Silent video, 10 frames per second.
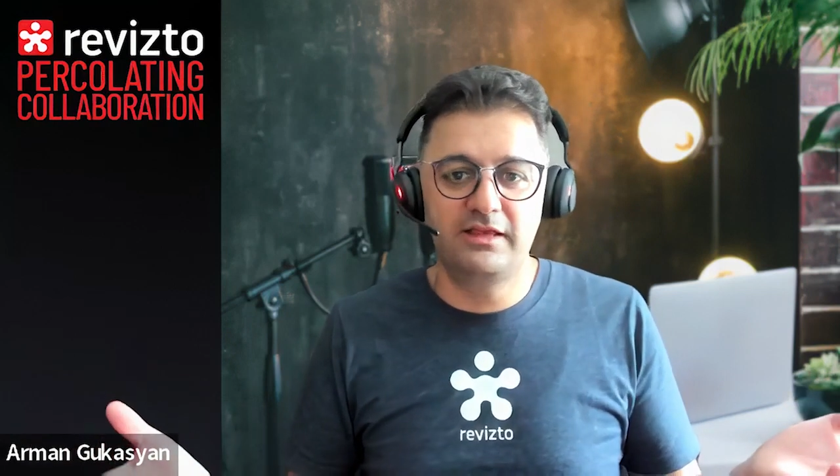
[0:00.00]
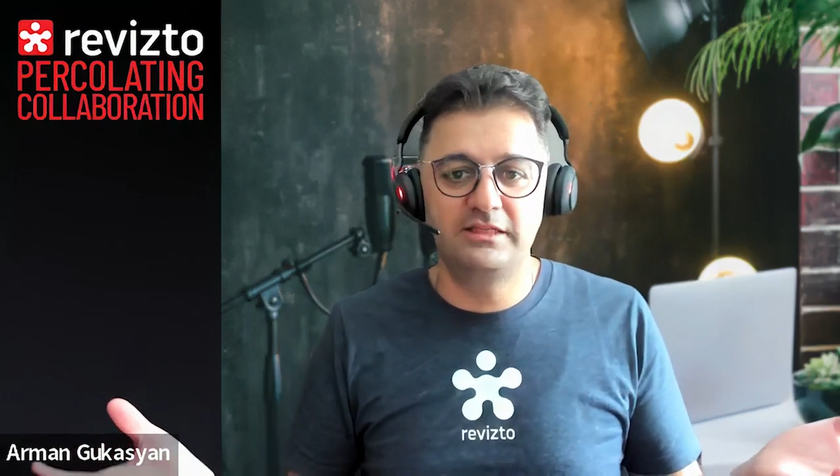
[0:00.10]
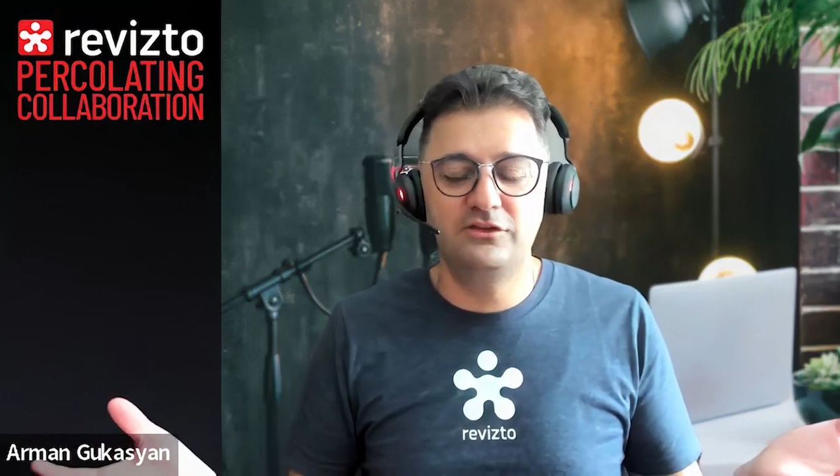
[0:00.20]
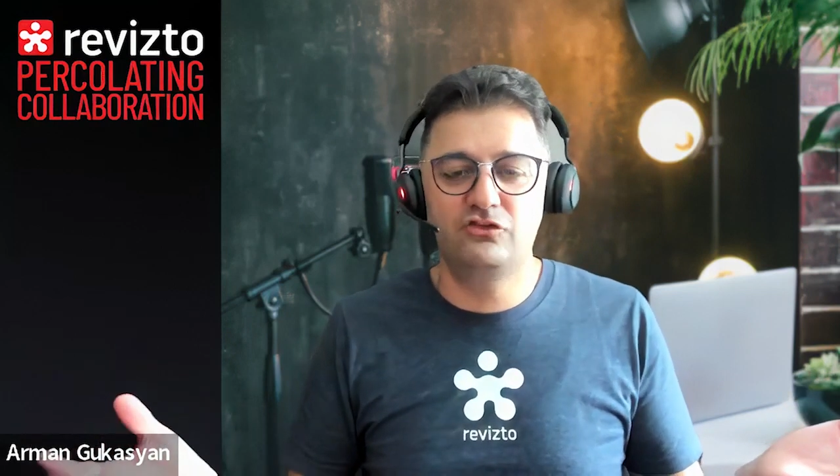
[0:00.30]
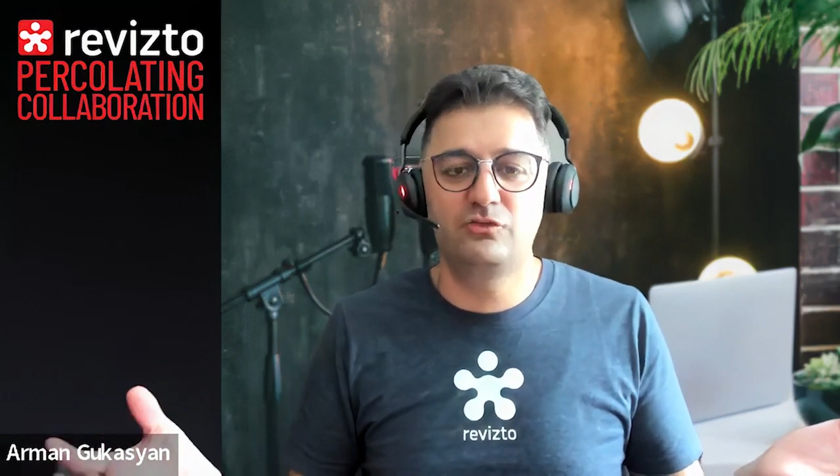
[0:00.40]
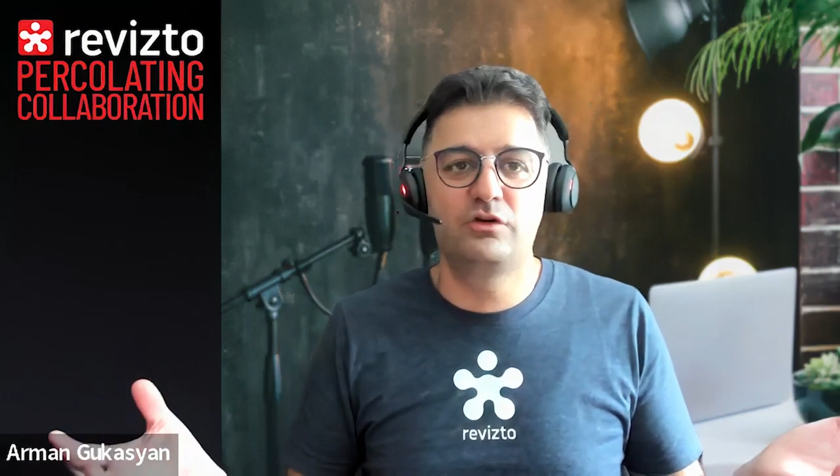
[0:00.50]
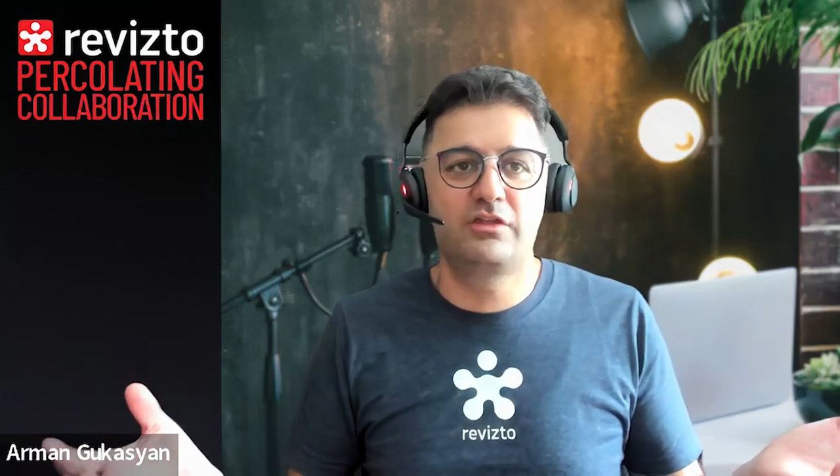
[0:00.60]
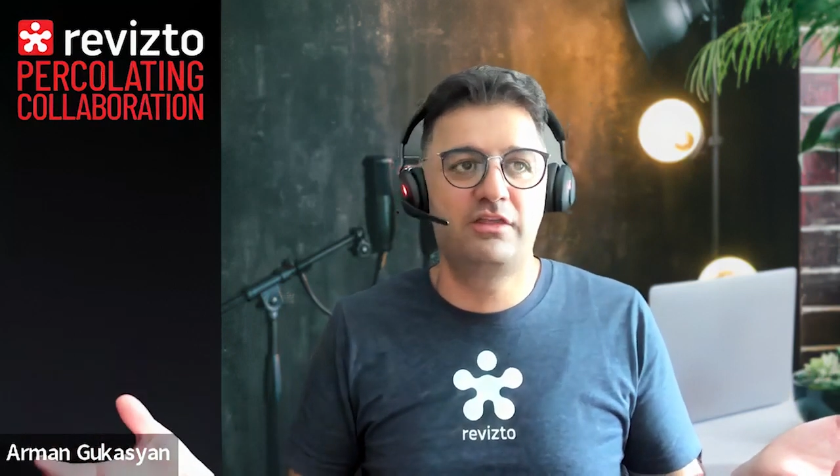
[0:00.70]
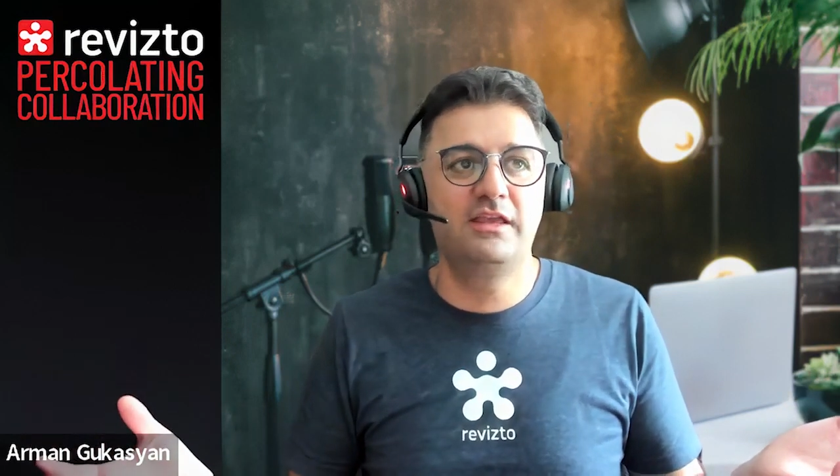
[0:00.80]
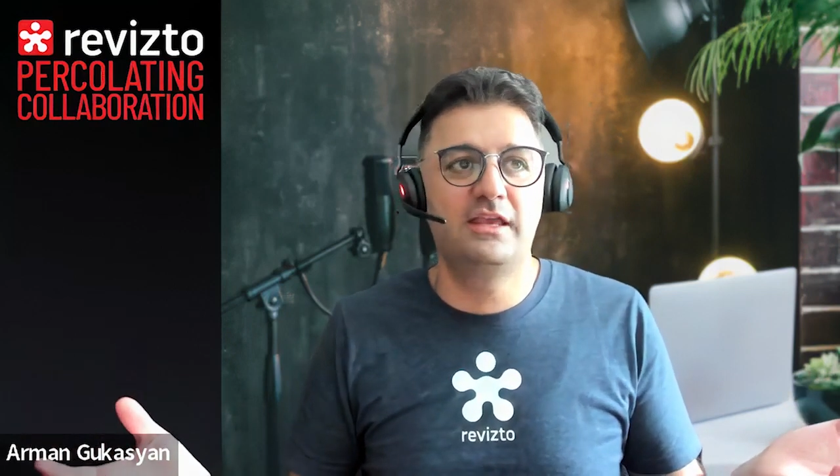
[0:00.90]
industry were
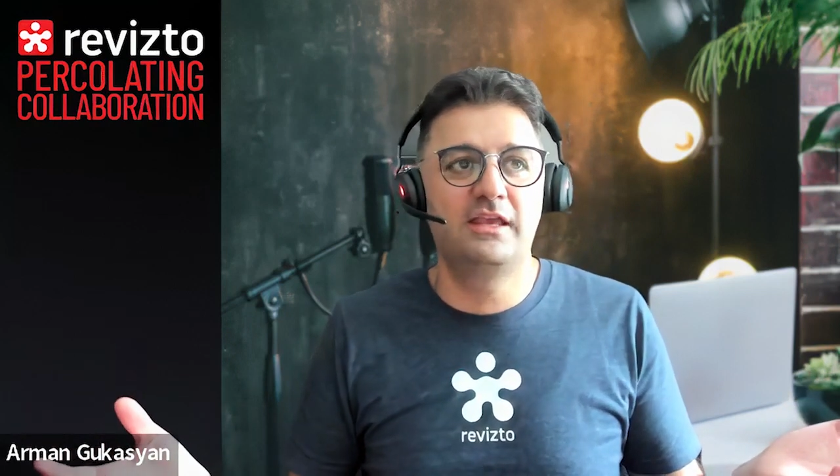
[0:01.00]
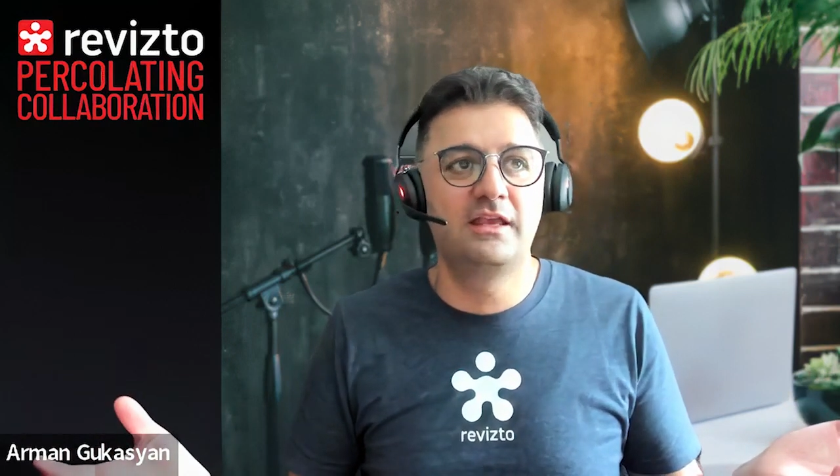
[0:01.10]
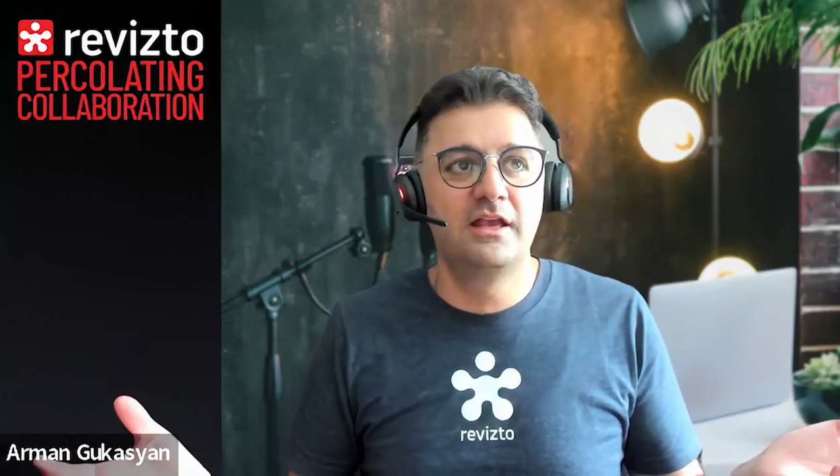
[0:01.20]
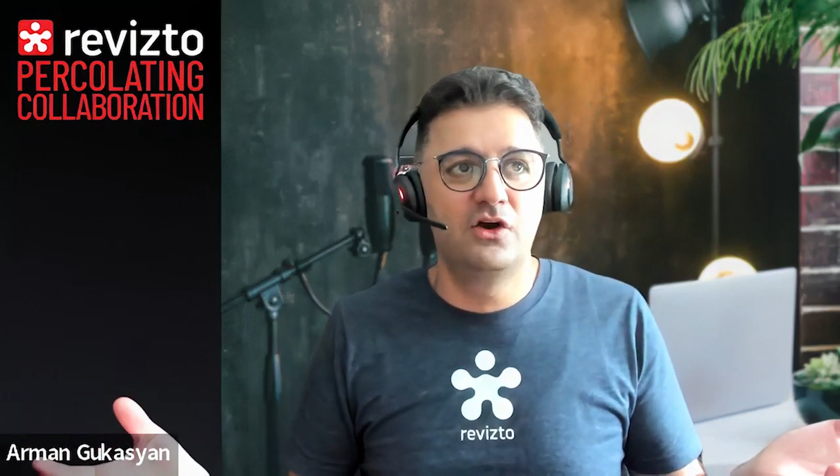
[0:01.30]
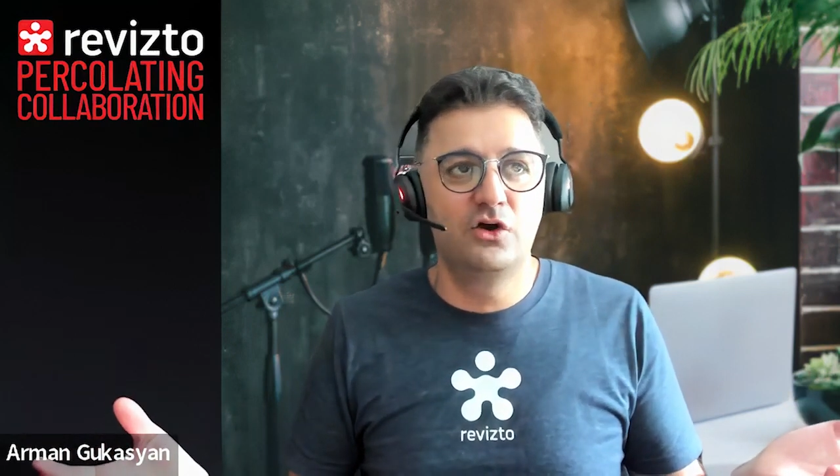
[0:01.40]
thinking,